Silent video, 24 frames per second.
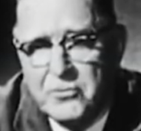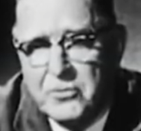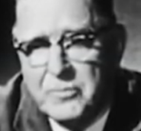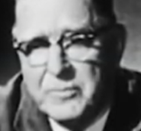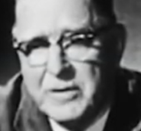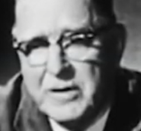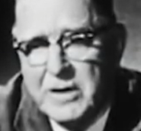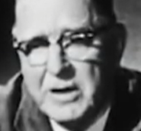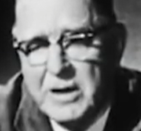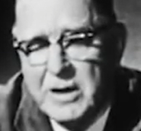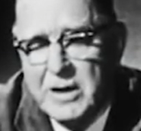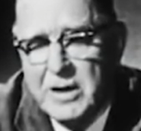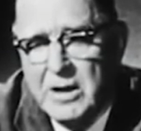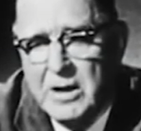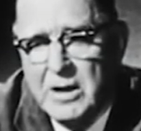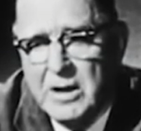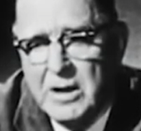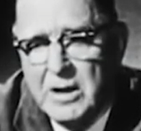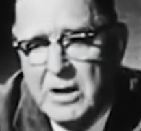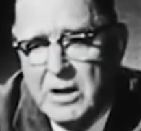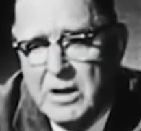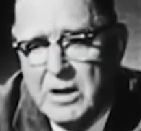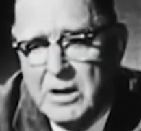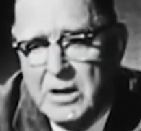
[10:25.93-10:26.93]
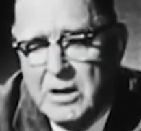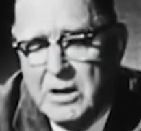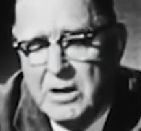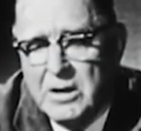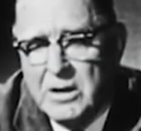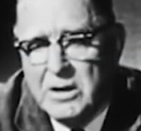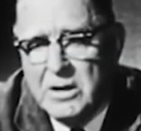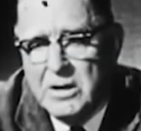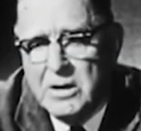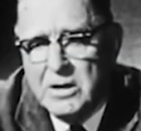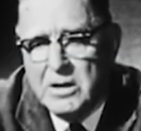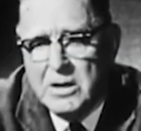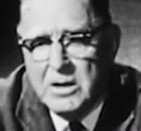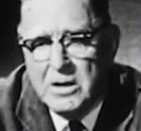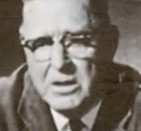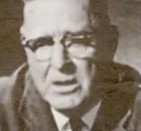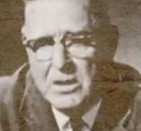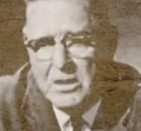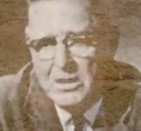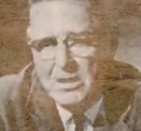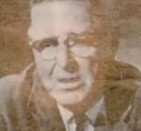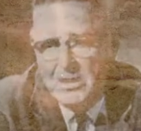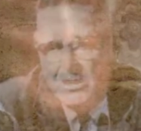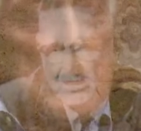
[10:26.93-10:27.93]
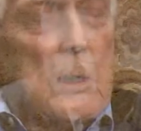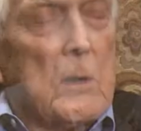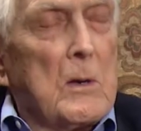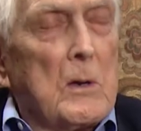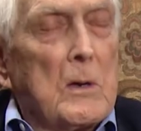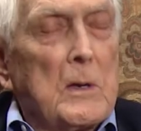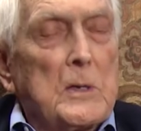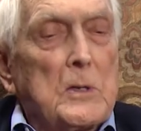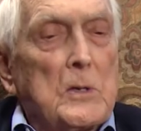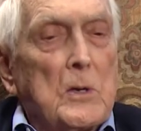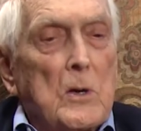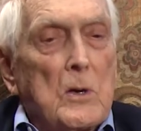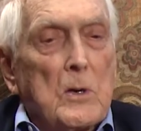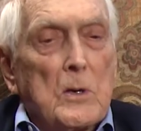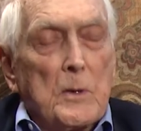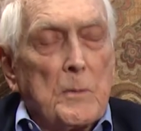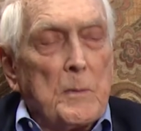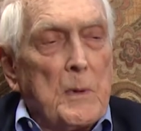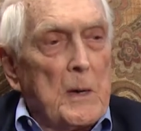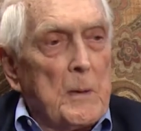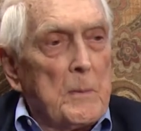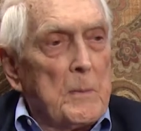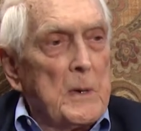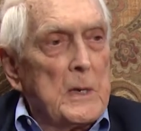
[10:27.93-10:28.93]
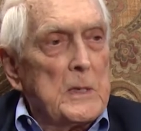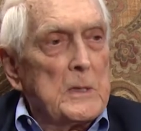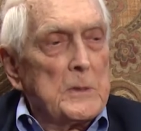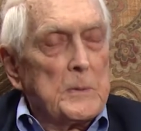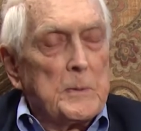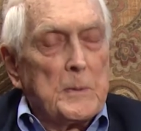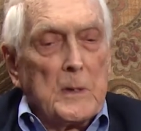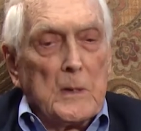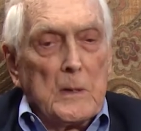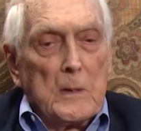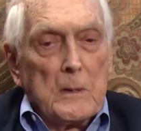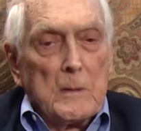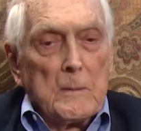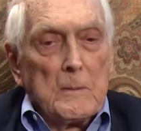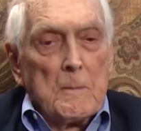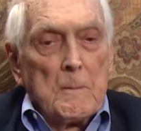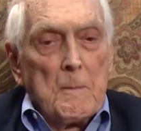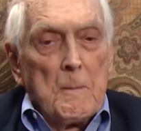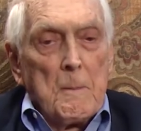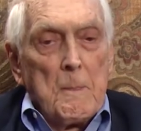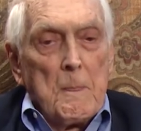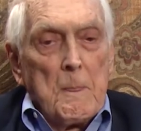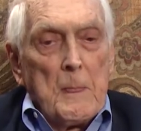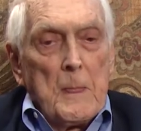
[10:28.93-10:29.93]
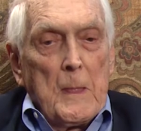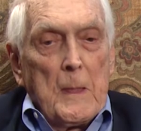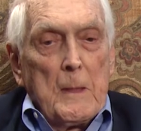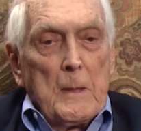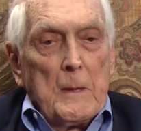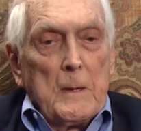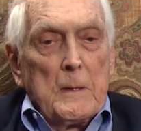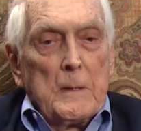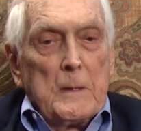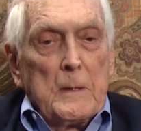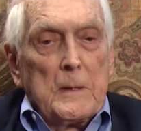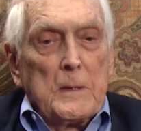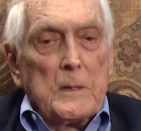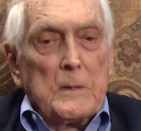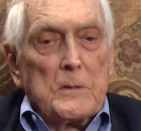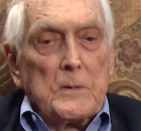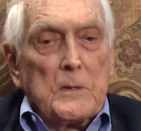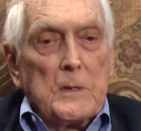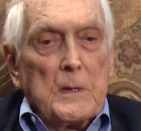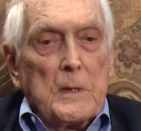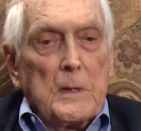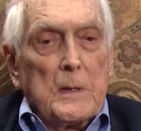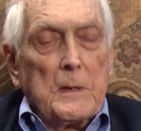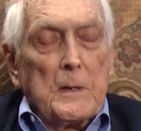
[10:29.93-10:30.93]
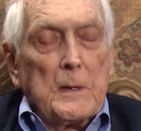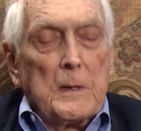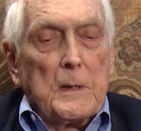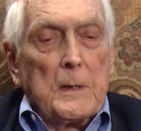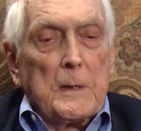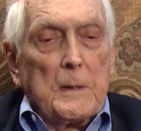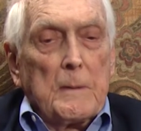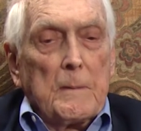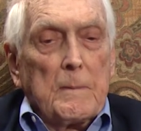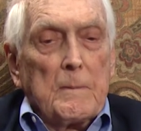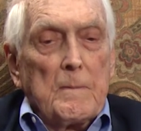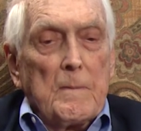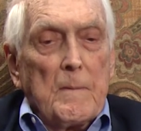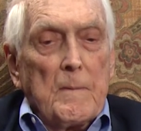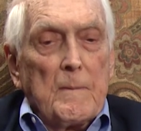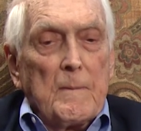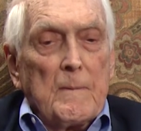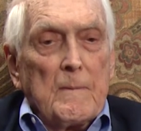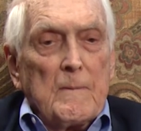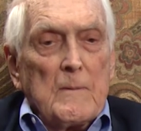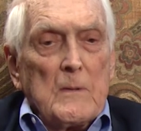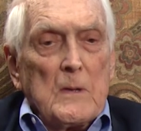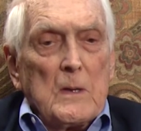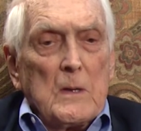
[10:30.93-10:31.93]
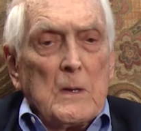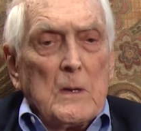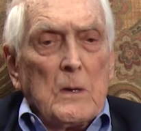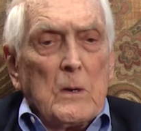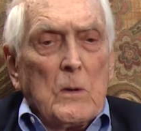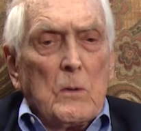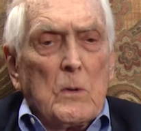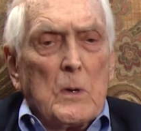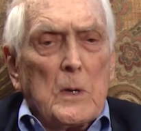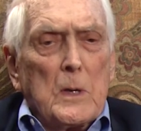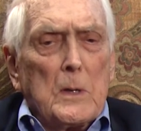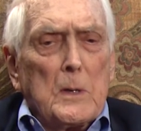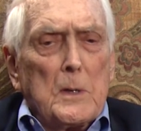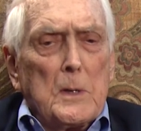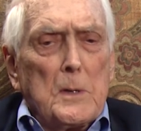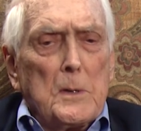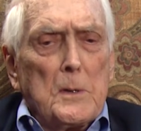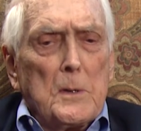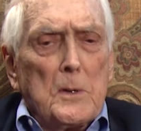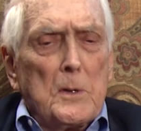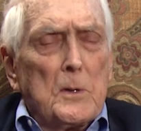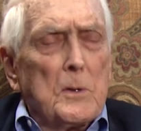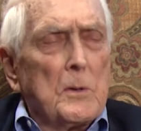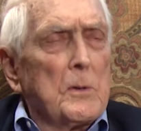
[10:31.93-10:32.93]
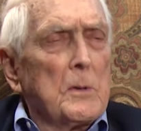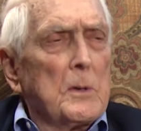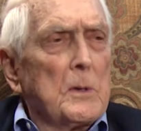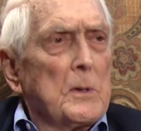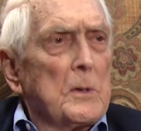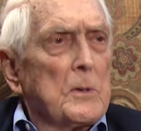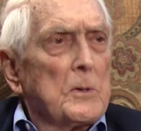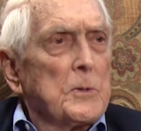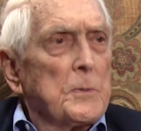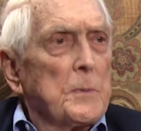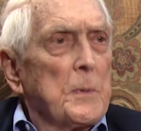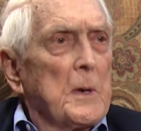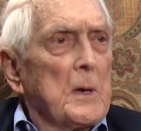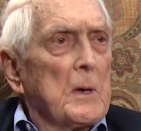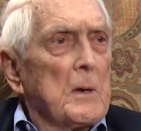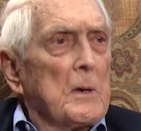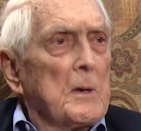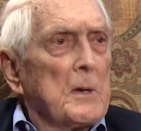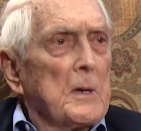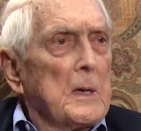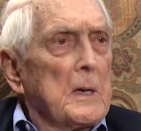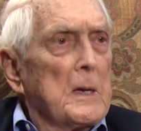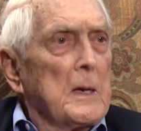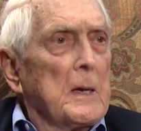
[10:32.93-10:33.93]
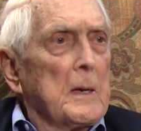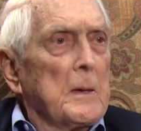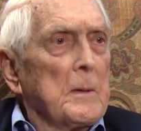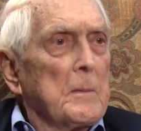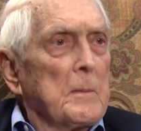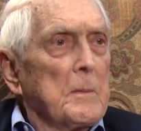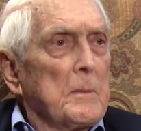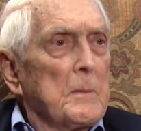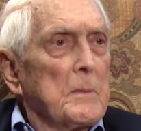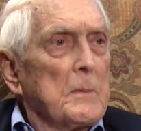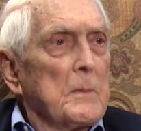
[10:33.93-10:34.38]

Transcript: with Mr. Rickey, uh, he hardly talked about baseball. He said, um, "What do you do in your spare time?